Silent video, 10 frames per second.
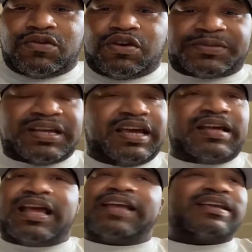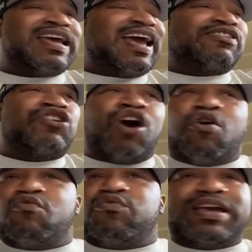You know what I'm saying? And he had
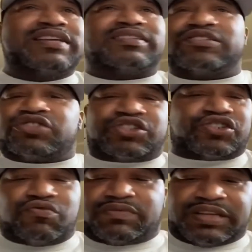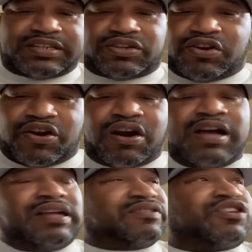no reason to shoot this girl.
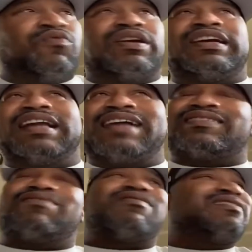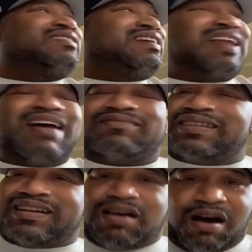She want to get out the car. Get out
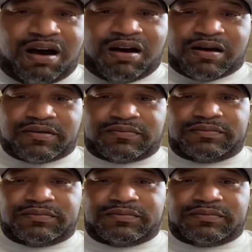the car.